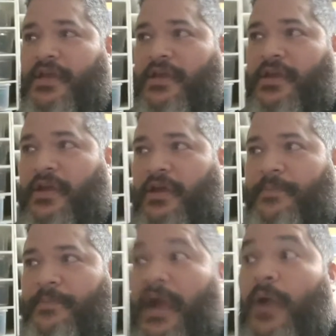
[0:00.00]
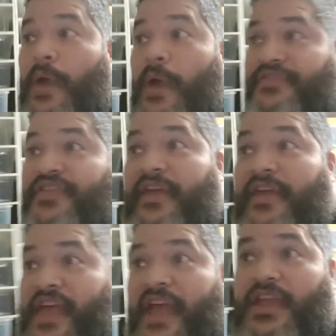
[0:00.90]
My way of
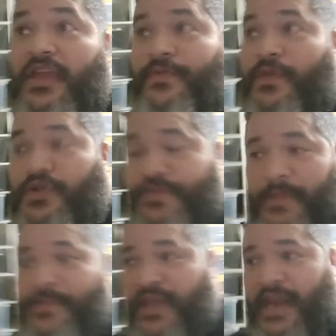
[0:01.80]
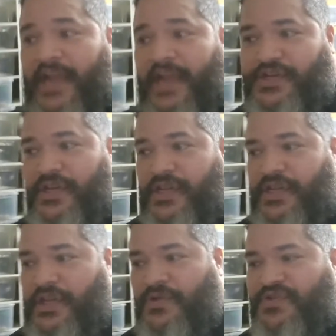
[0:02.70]
saying thank you for those people that actually,
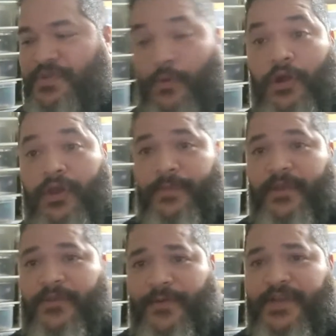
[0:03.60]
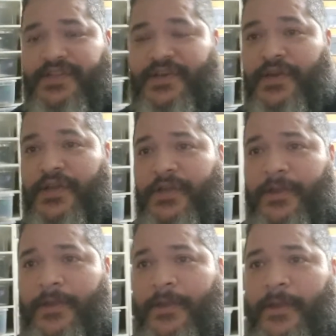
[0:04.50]
supported me during the
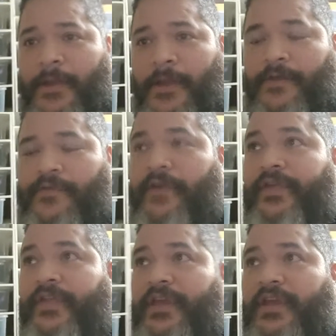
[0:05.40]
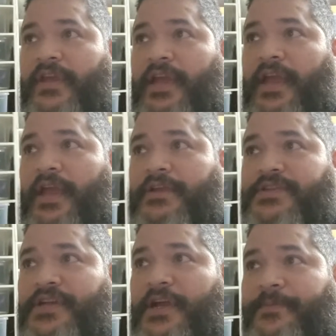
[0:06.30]
journey of everything
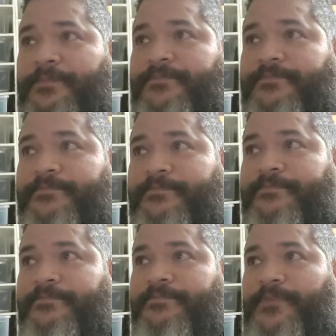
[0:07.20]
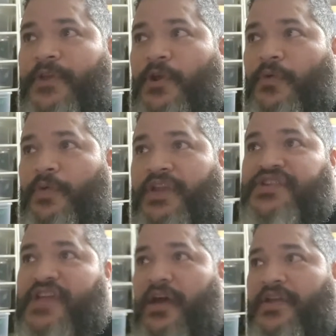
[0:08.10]
and,
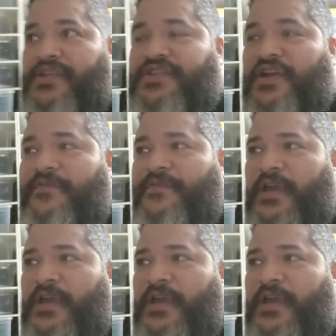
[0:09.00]
reached out and stuff.